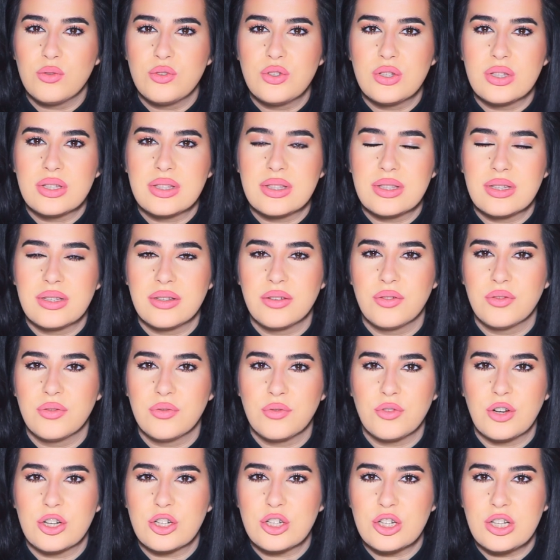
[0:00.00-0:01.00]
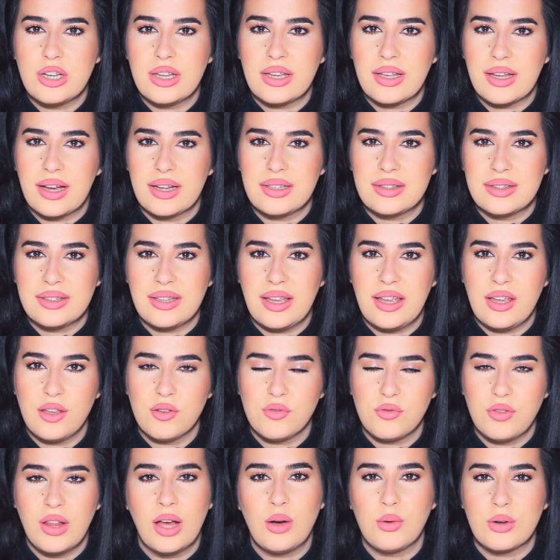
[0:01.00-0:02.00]
just freshly cut a
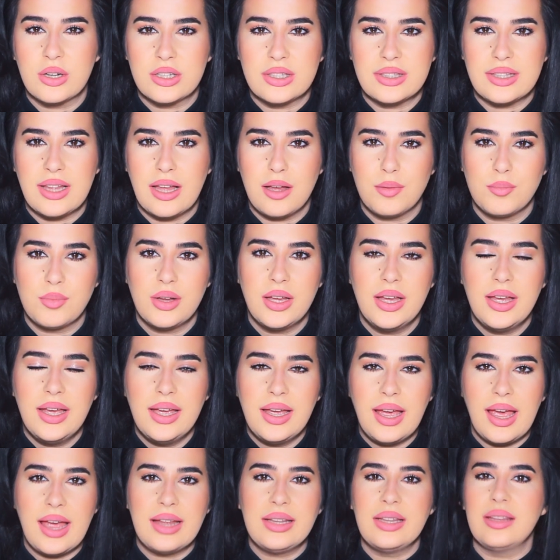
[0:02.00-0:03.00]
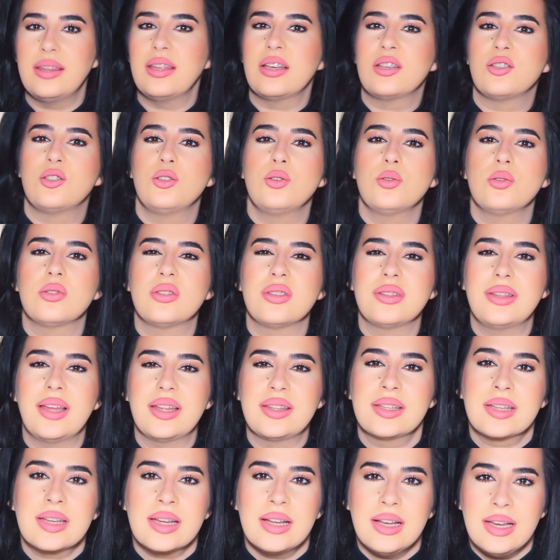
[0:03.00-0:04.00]
flower stem and it exudes
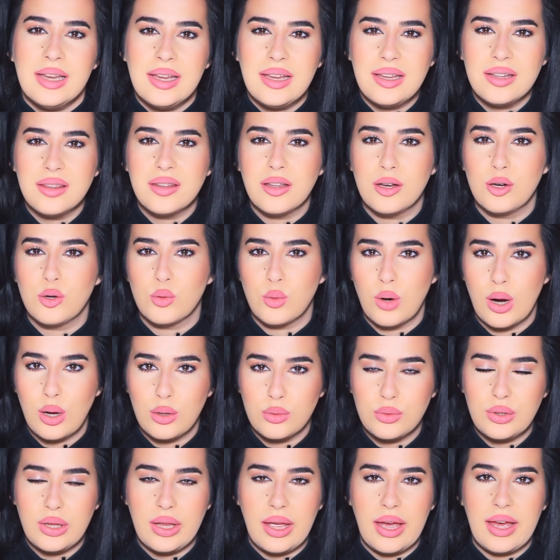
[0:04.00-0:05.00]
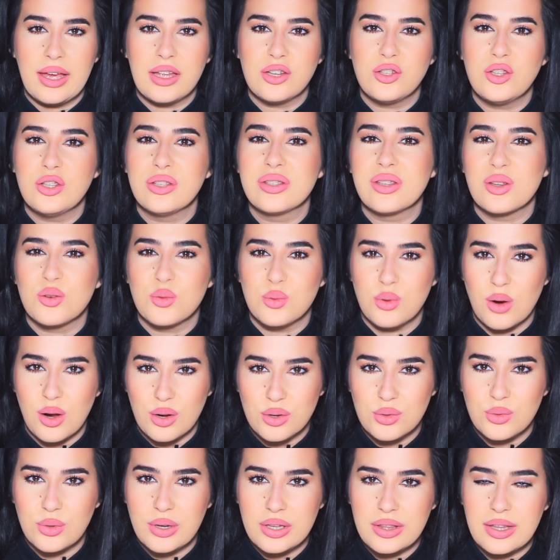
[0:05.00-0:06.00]
that cleaned around the edges raw
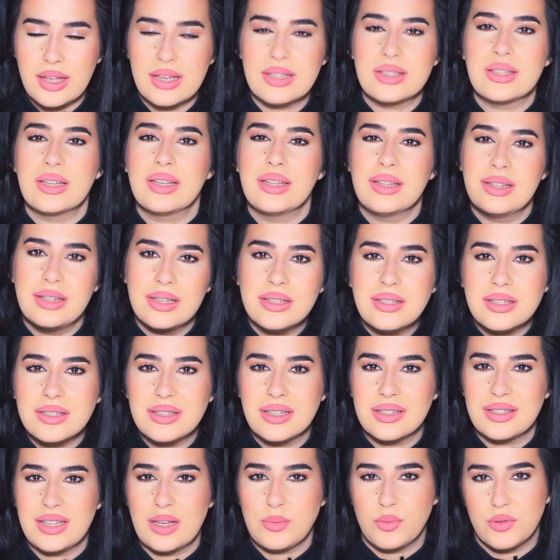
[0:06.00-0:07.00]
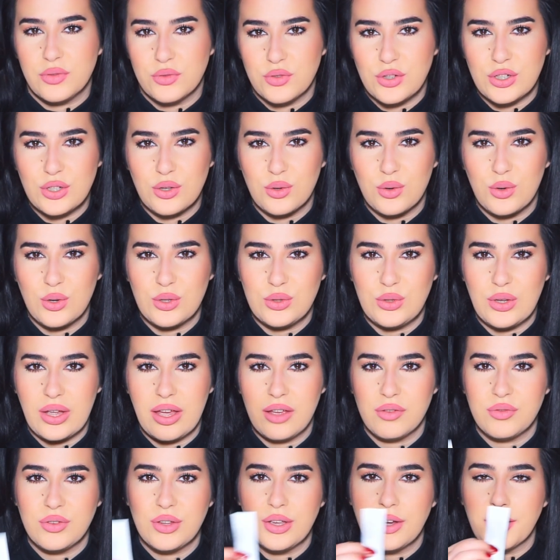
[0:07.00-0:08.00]
greenness. This is the type of green accord you
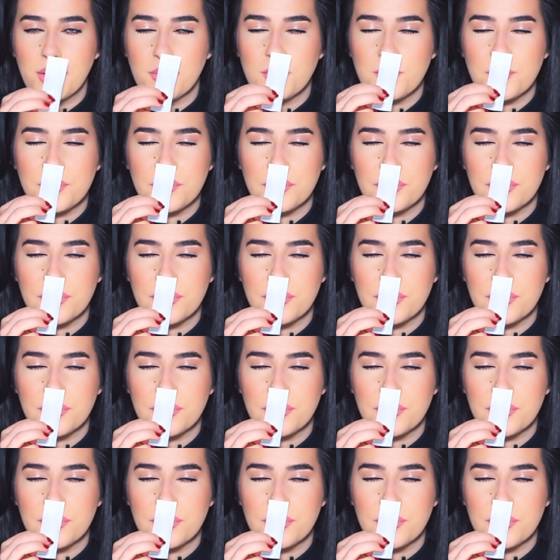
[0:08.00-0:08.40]
have here.